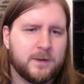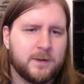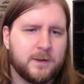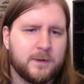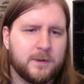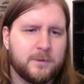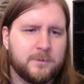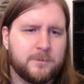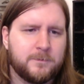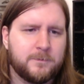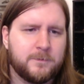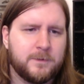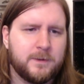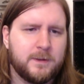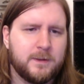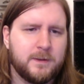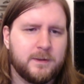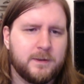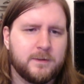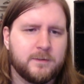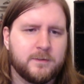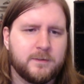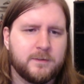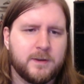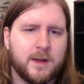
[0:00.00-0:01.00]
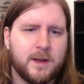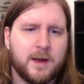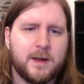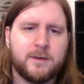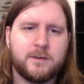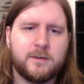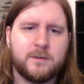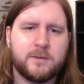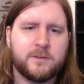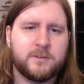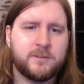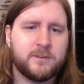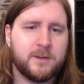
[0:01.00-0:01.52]
If he's not
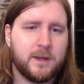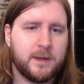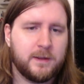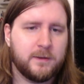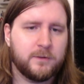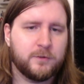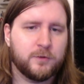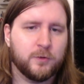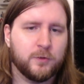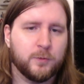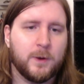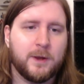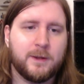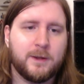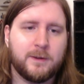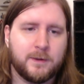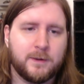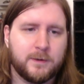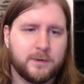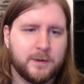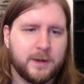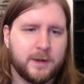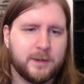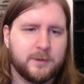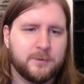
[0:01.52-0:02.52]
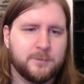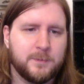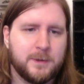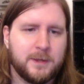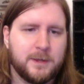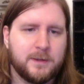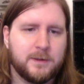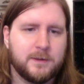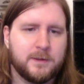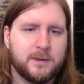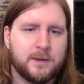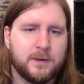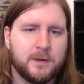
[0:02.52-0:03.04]
in a state to recognize
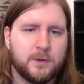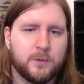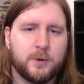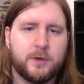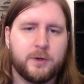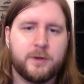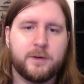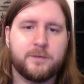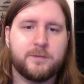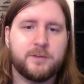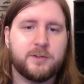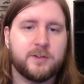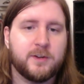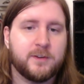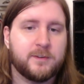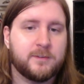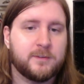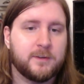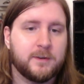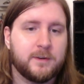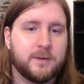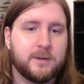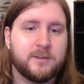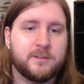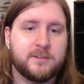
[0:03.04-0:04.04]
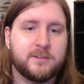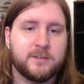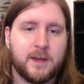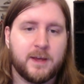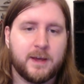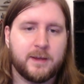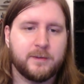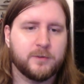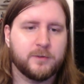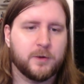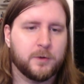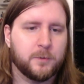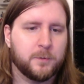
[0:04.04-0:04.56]
me, he wouldn't have adjusted his
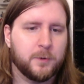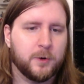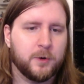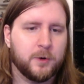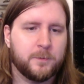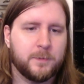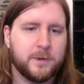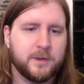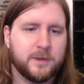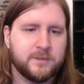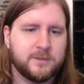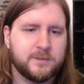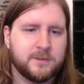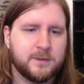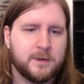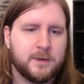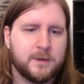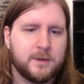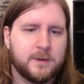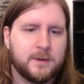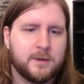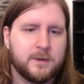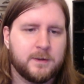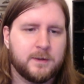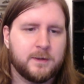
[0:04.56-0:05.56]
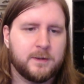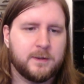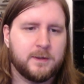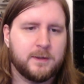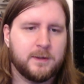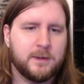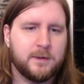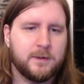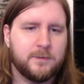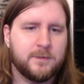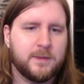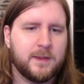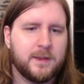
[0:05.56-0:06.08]
size on purpose.
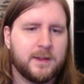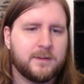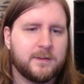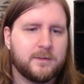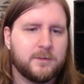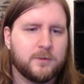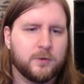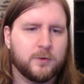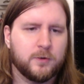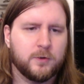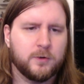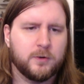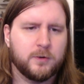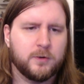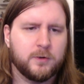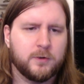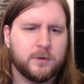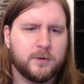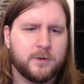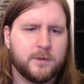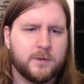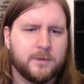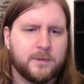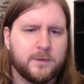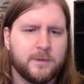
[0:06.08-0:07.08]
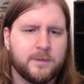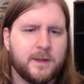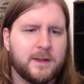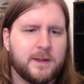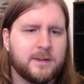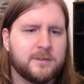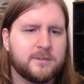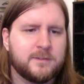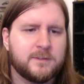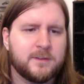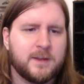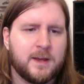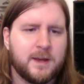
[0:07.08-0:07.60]
Even that er then that
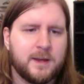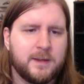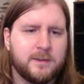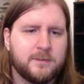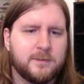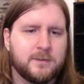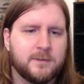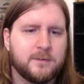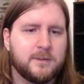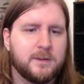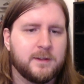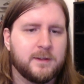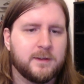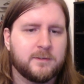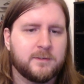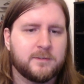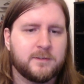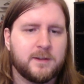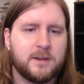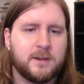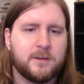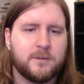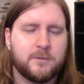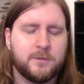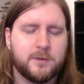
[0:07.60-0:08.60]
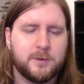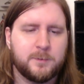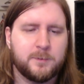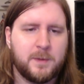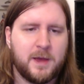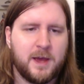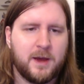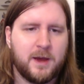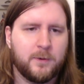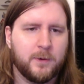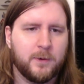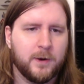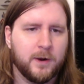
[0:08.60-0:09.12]
size is the extent of his
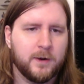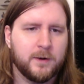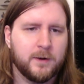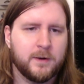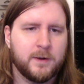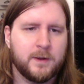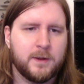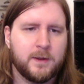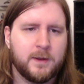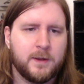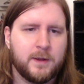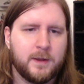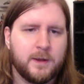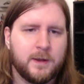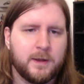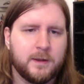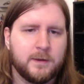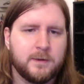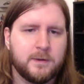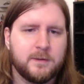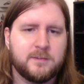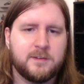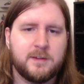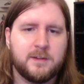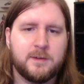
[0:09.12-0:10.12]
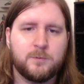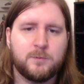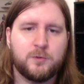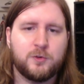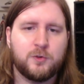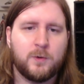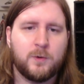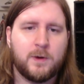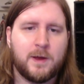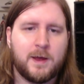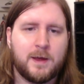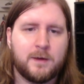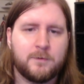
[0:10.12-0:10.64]
power, and he seems
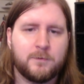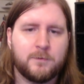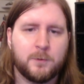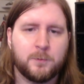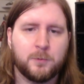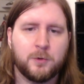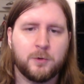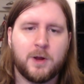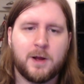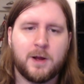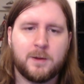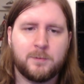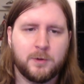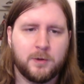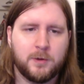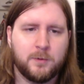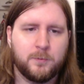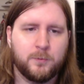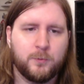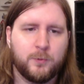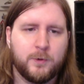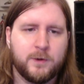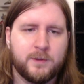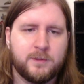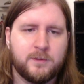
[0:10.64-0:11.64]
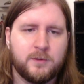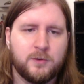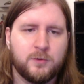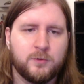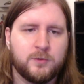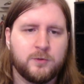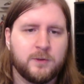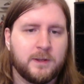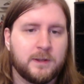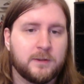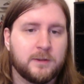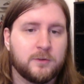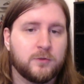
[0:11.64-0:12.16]
to have a problem with
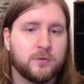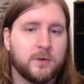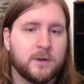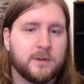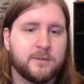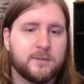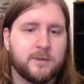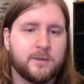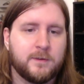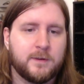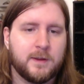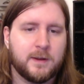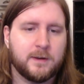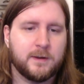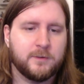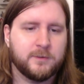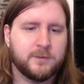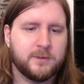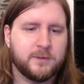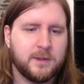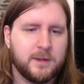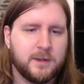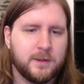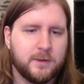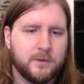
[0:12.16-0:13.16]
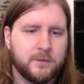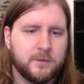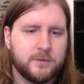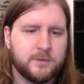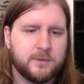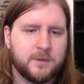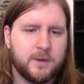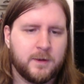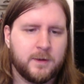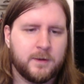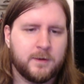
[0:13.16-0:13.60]
using his transcendental skills.